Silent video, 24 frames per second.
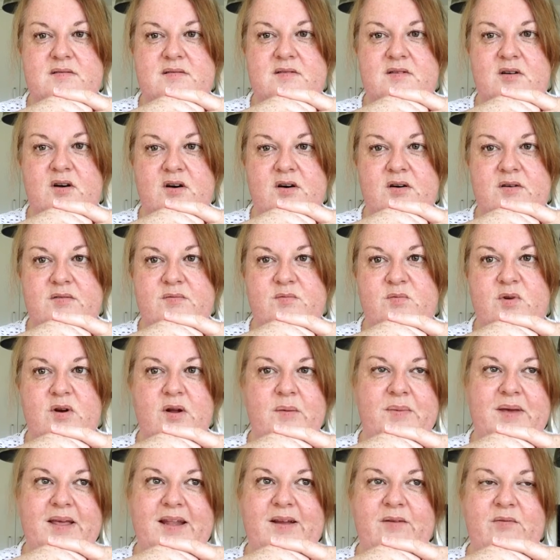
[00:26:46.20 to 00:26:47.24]
of, well, I'm
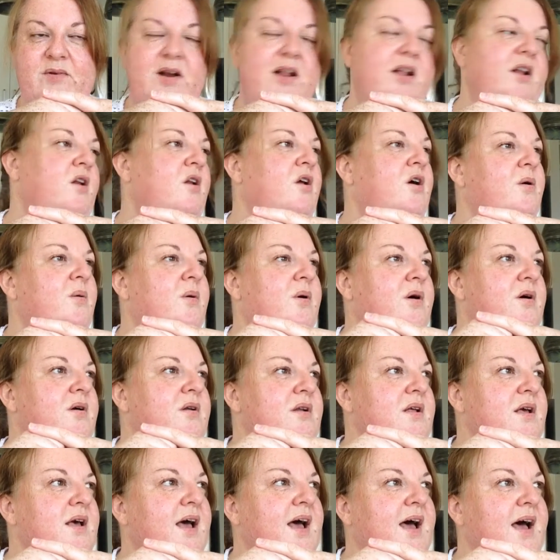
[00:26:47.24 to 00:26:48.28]
getting really low
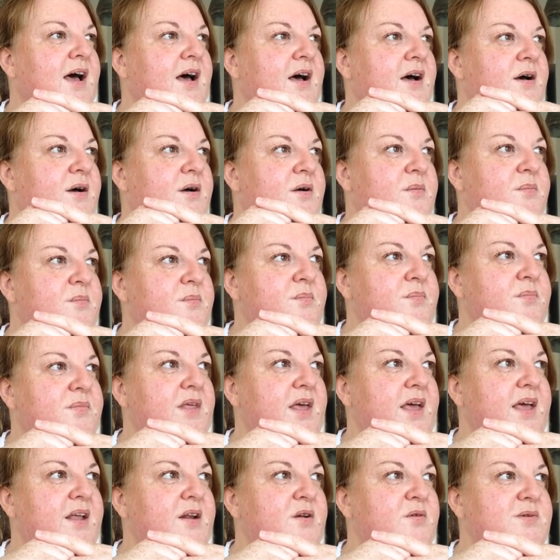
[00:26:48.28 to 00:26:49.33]
on,
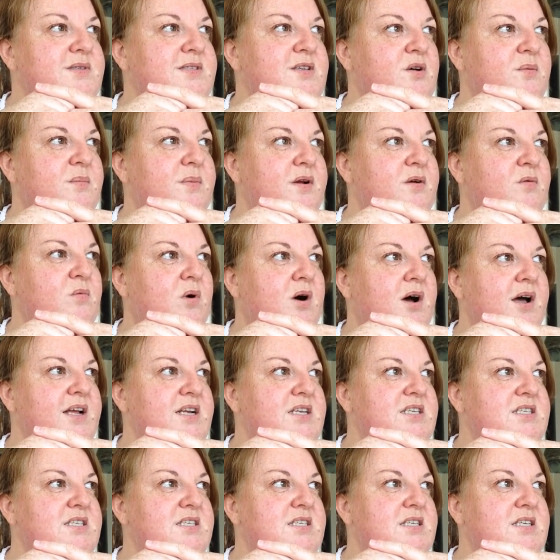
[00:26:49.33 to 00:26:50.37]
and also a bit of
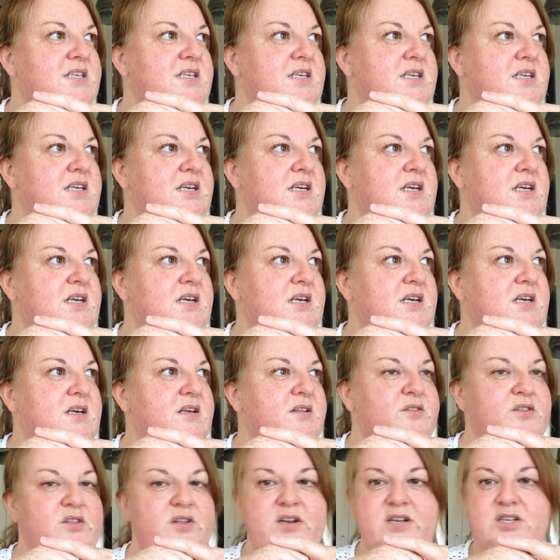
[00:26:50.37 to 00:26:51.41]
white
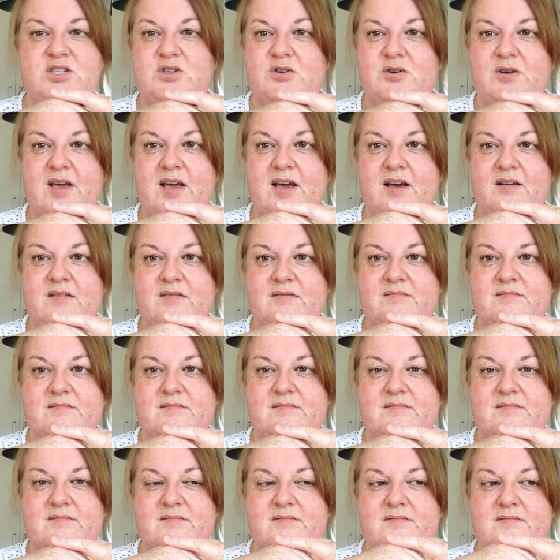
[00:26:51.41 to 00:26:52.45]
32 count
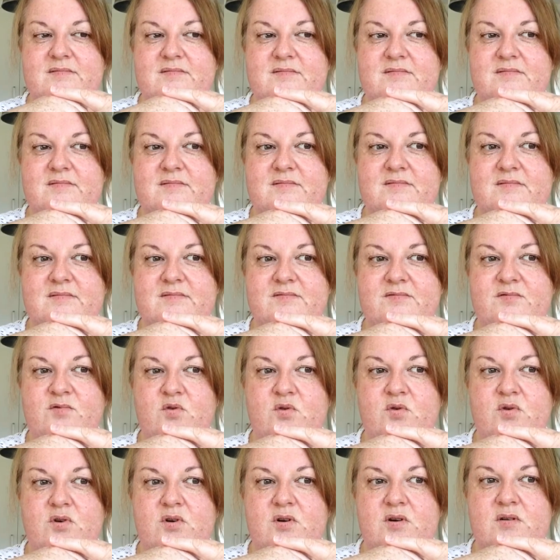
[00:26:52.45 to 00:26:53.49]

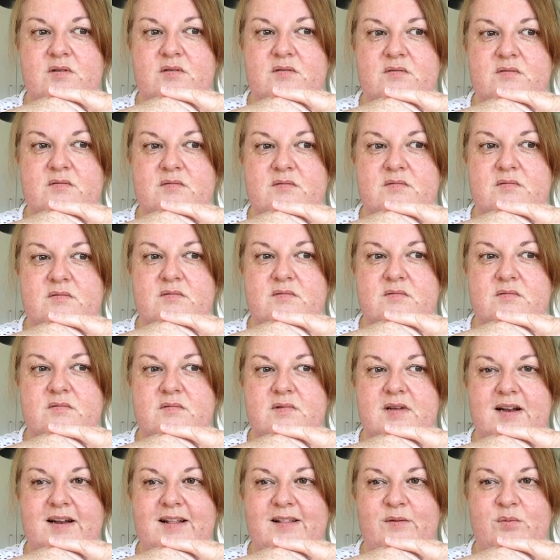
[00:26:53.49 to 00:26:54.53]
for
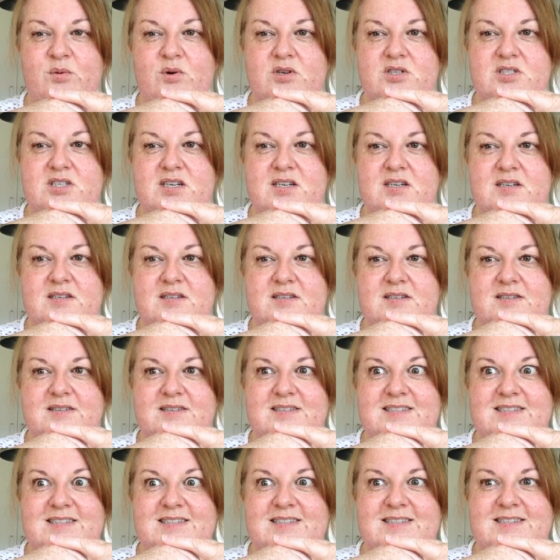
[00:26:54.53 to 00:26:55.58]
another project,
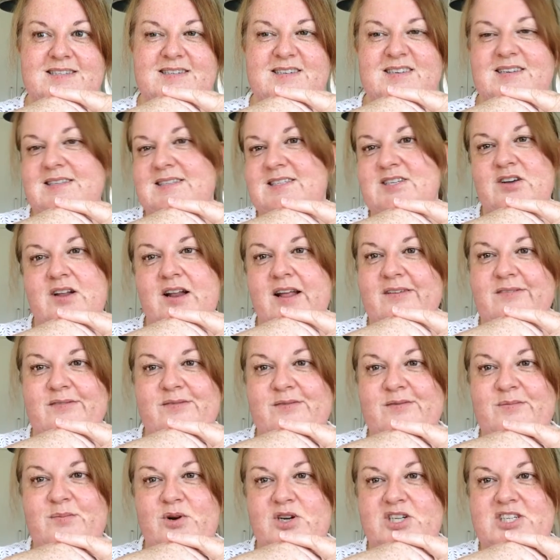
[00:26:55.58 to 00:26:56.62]
because you've got to have
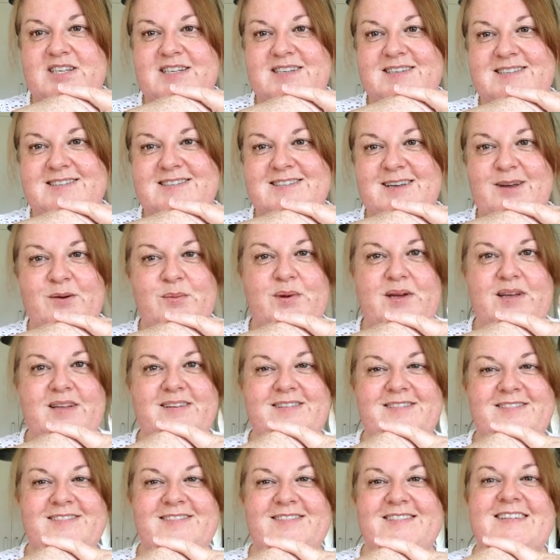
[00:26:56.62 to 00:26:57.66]
projects coming.
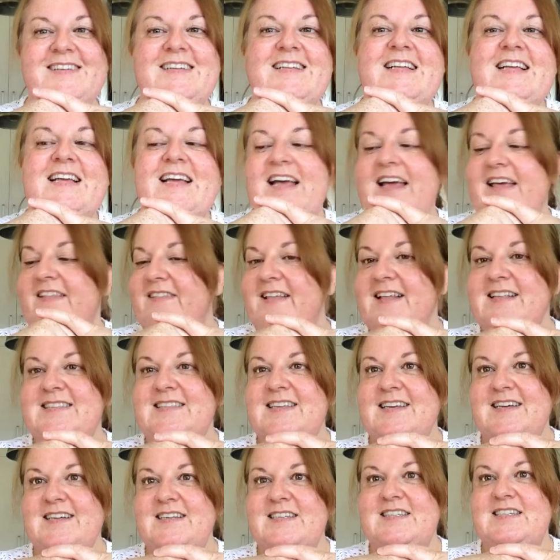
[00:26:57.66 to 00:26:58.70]
That's
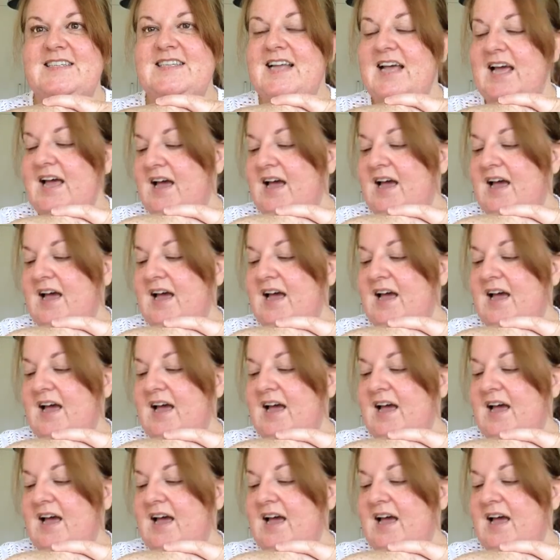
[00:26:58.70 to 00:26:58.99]
it.